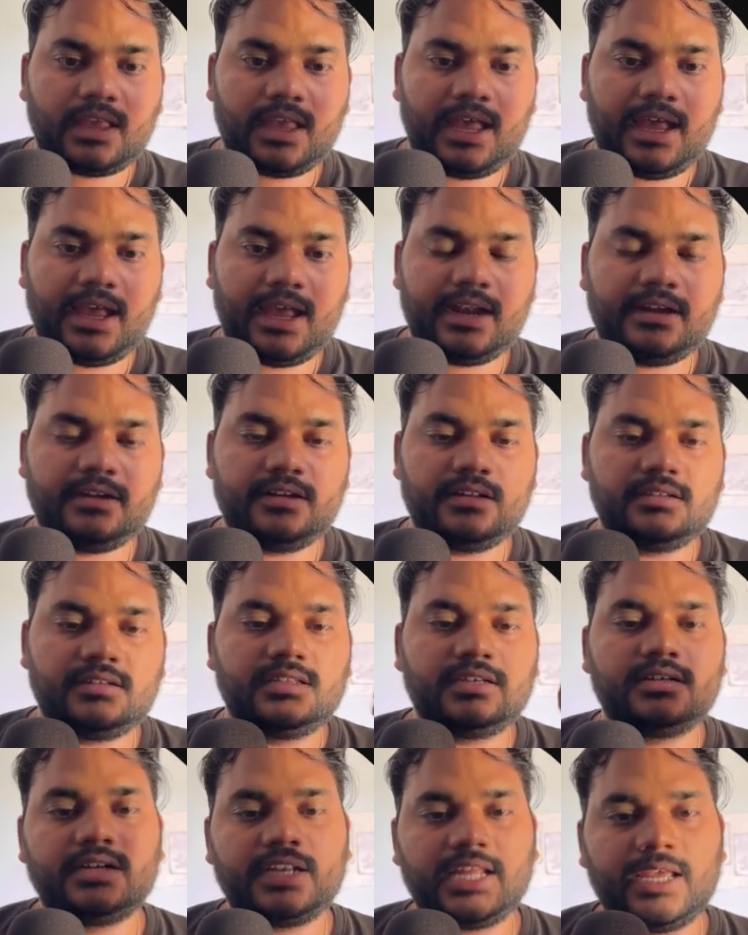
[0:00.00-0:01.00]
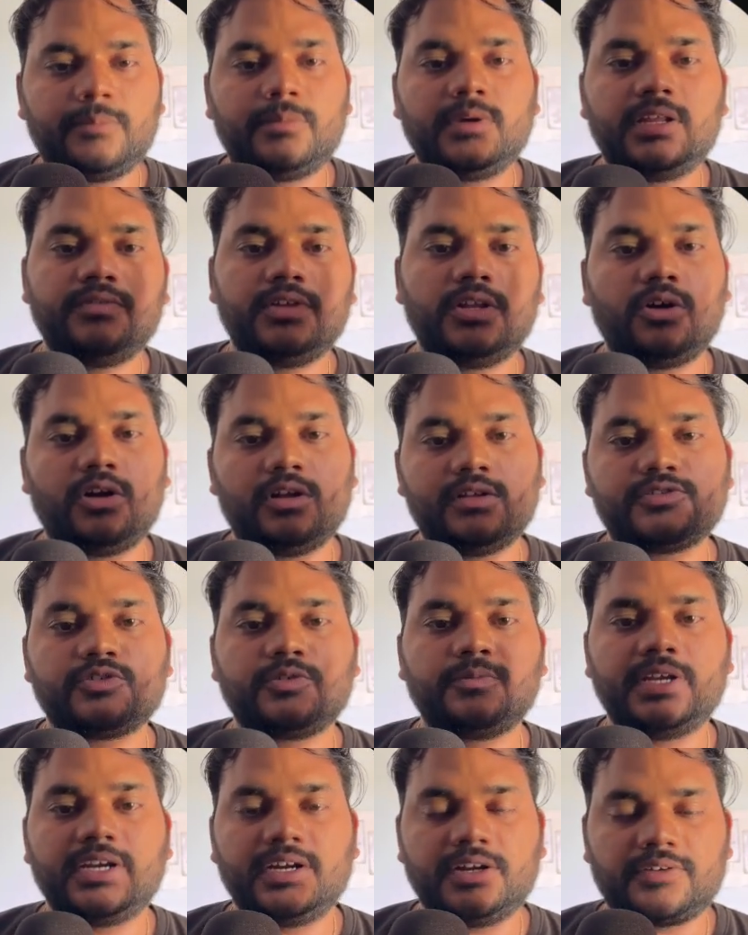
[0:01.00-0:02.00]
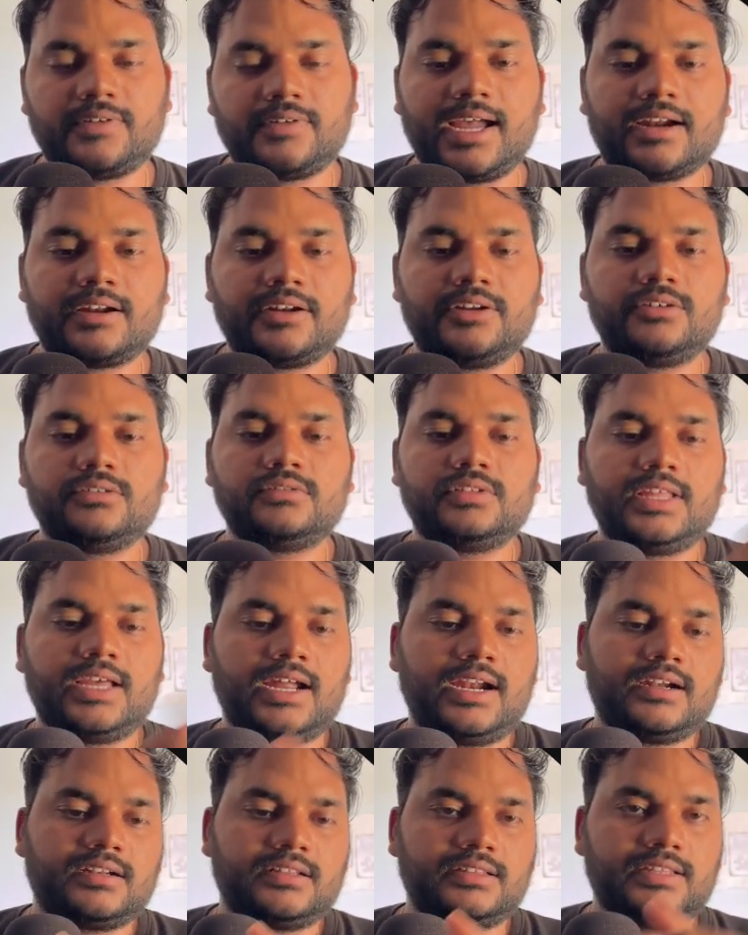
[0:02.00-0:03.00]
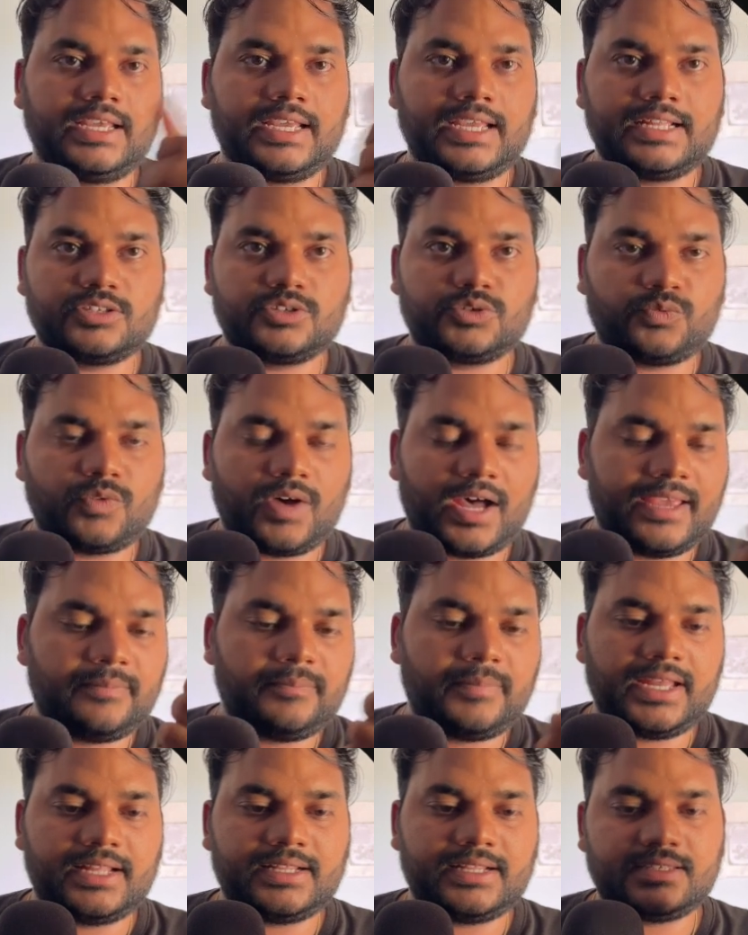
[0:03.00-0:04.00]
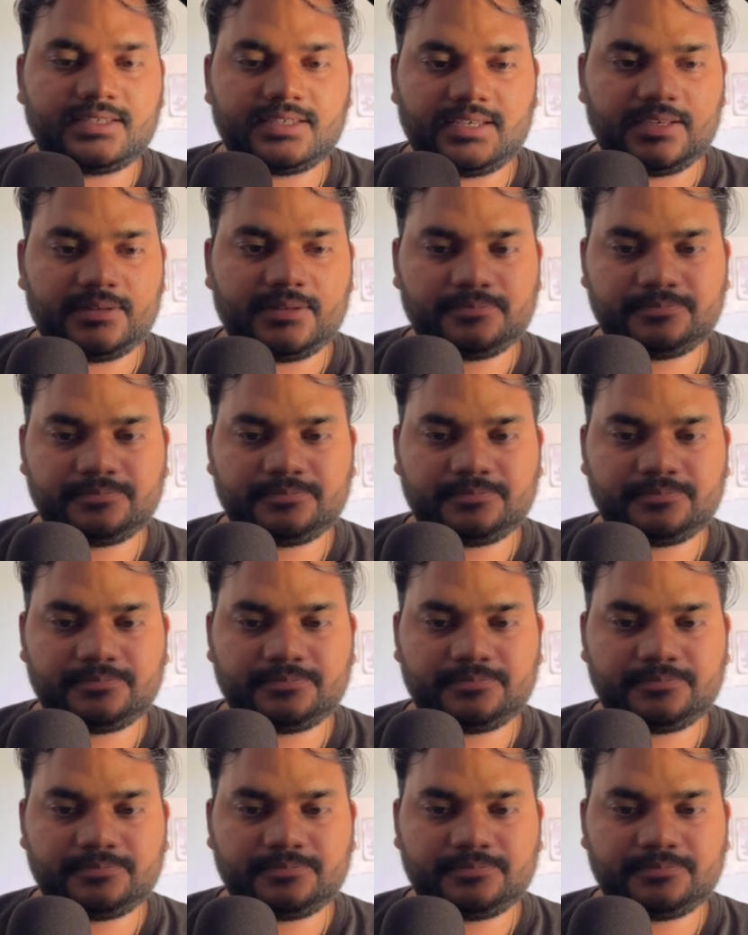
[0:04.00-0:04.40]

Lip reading: And the table will also be interactive, that they can swipe and see.